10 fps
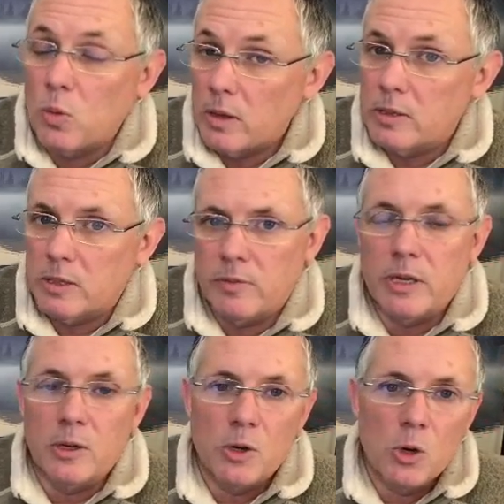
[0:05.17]

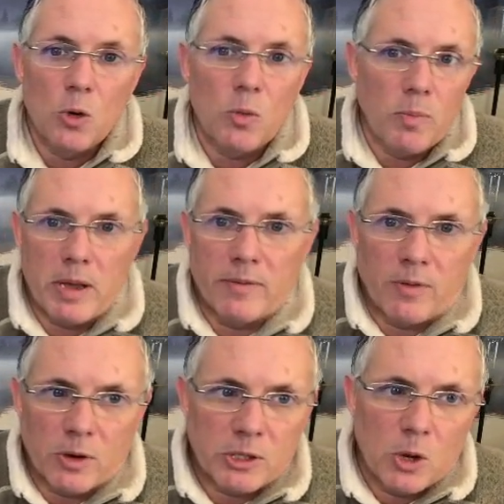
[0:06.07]
relatively new
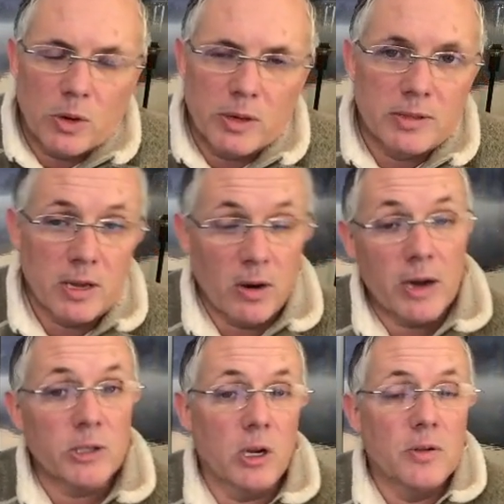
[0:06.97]
metaverse tokens that are
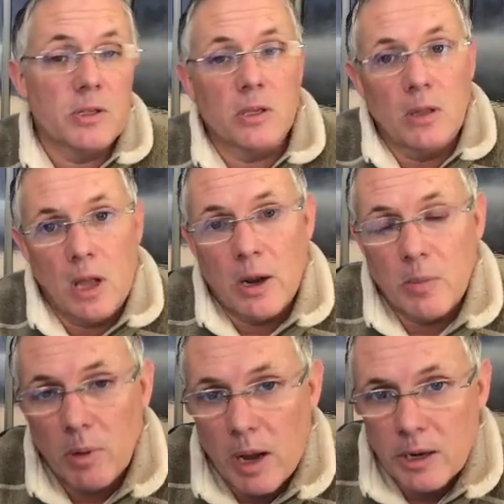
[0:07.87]
actually on the
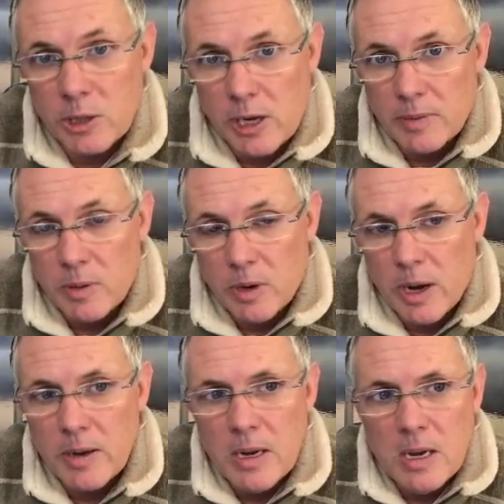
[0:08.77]
Solana blockchain,
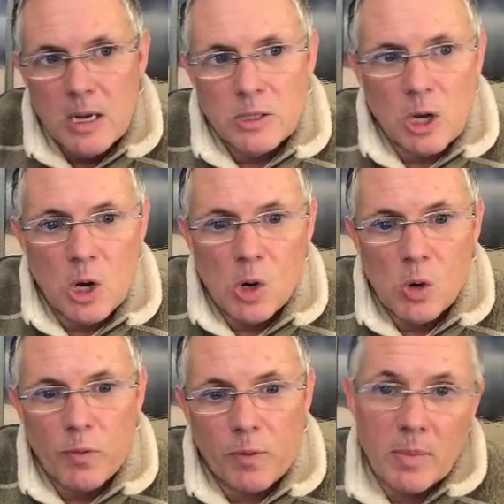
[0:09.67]
okay?
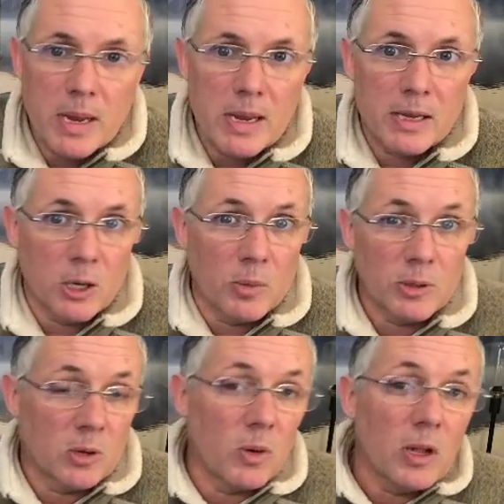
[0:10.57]
So for me, it's
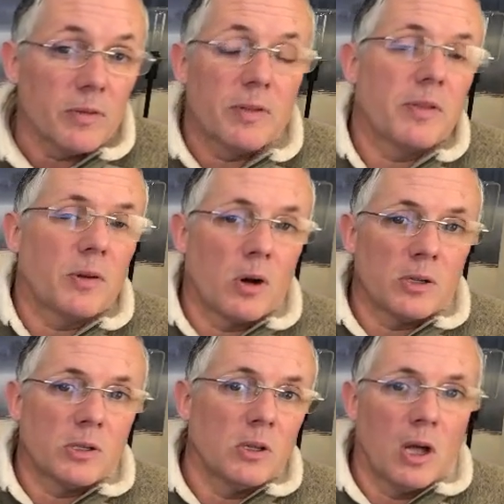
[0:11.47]
almost irrelevant that they're on
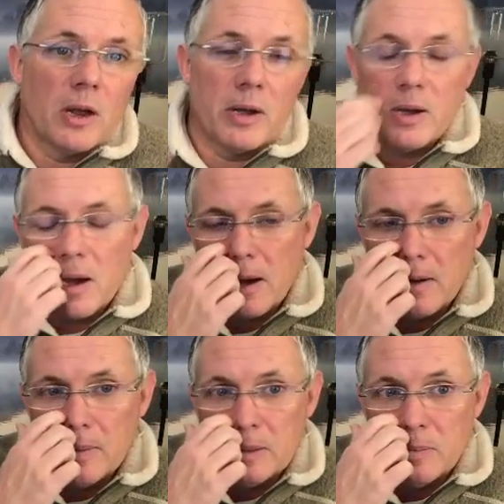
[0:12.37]
Solana,
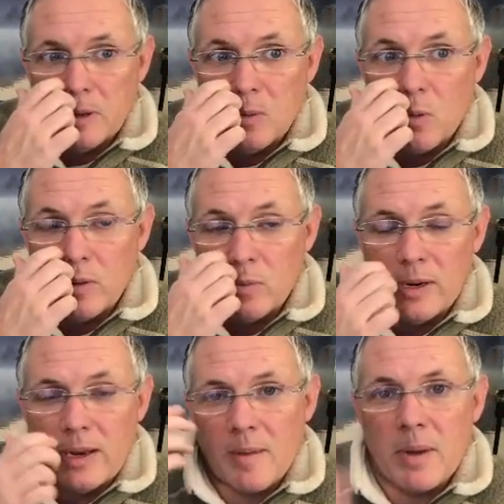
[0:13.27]
uh, it, but it, what,
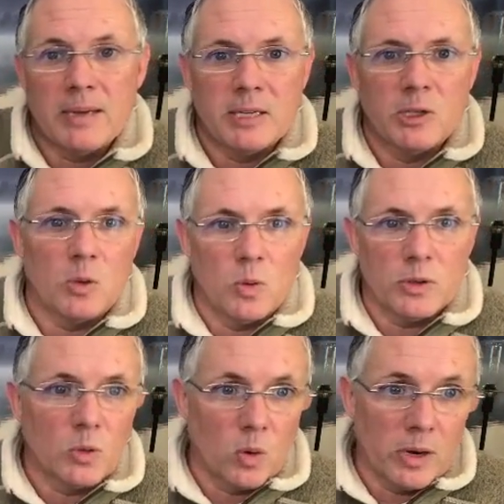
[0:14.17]
what got my attention
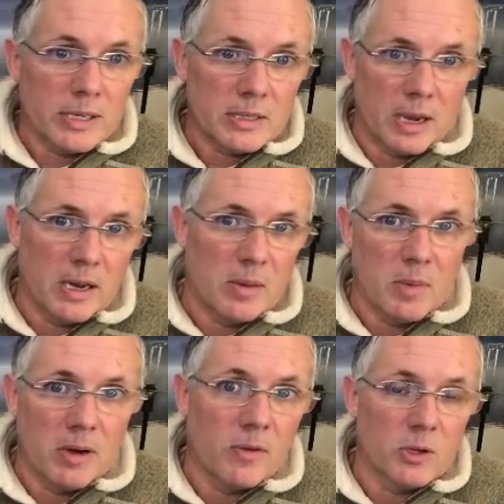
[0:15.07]
was the word exciting
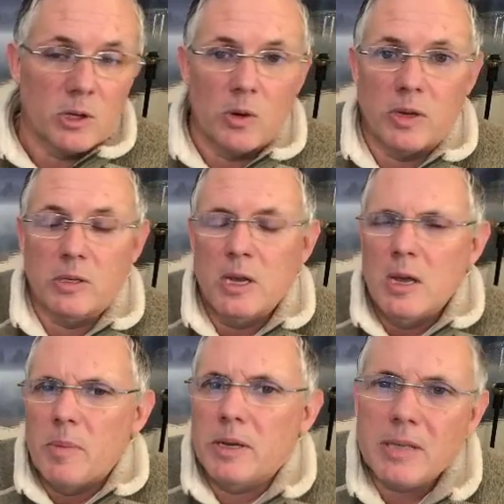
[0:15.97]
metaverse tokens,
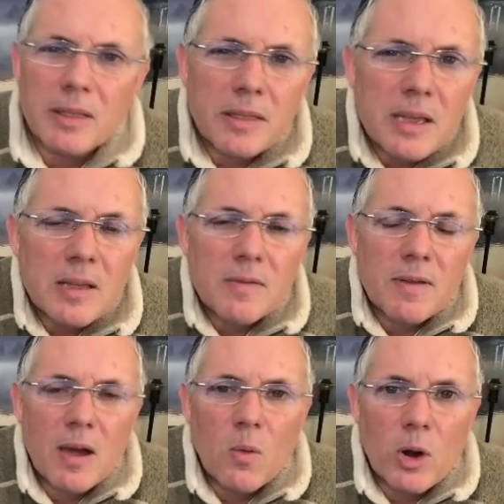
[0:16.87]
because I think
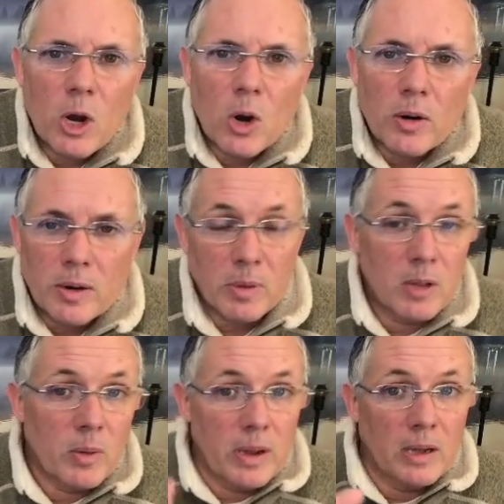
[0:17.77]
that we're, and by
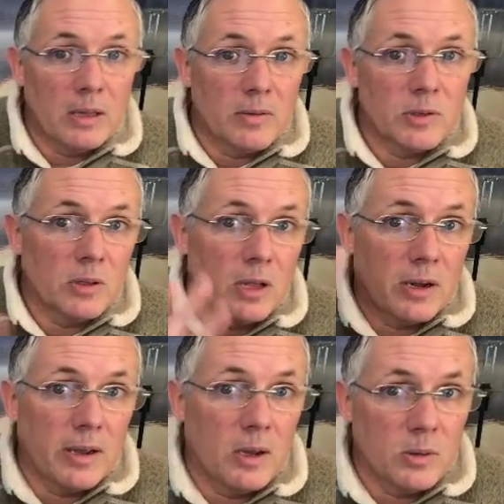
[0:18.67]
the way, I love
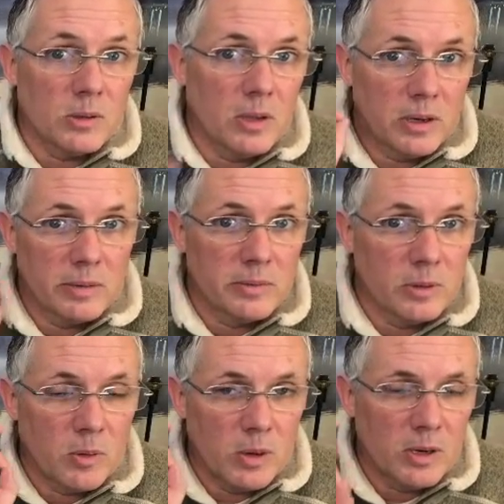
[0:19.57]
Solana, I own Solana, so
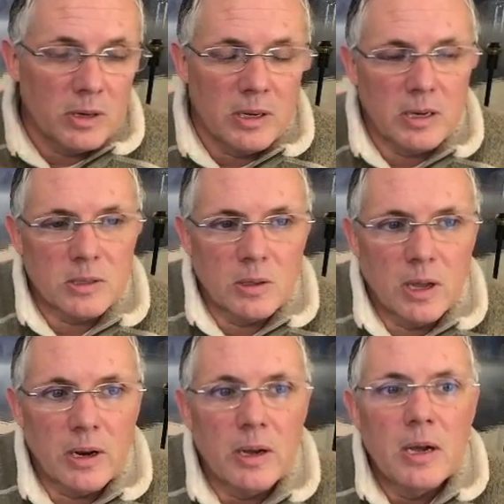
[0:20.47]
that wasn't a dig at
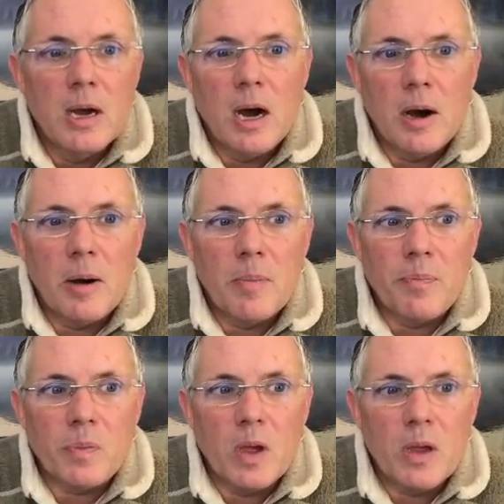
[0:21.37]
Solana.
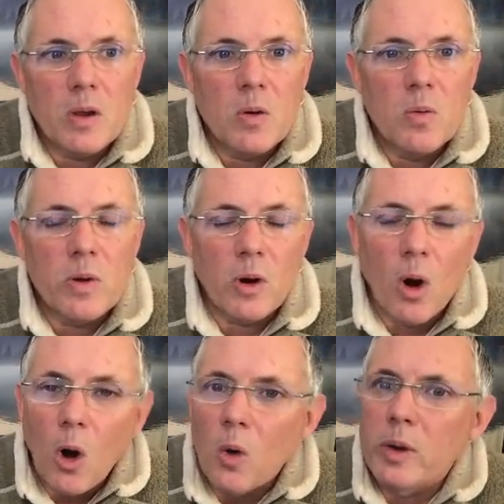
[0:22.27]
Um, we are
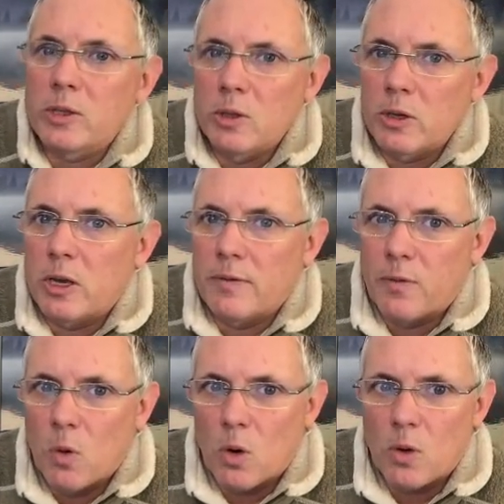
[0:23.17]
always looking
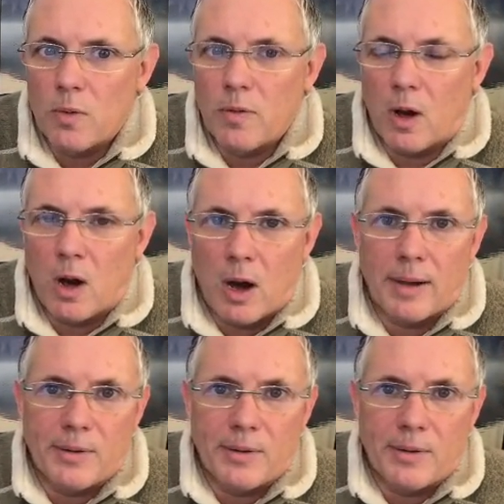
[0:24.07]
for the hot